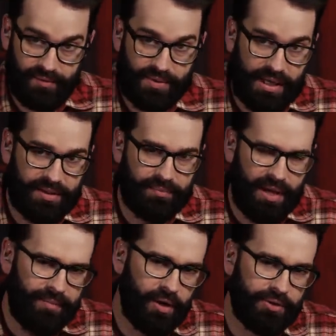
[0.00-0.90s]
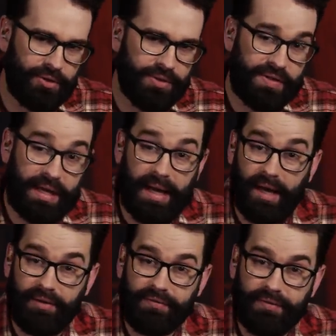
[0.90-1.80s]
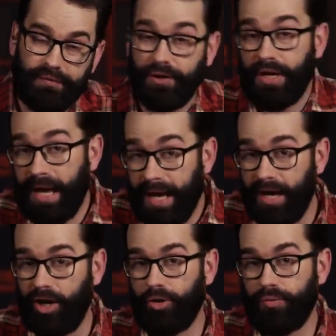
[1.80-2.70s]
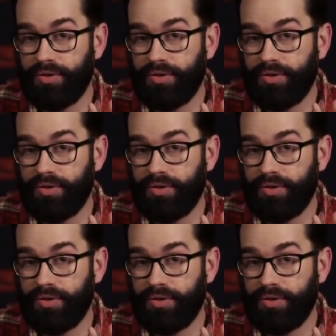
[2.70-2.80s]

sent a memo to his staff for now,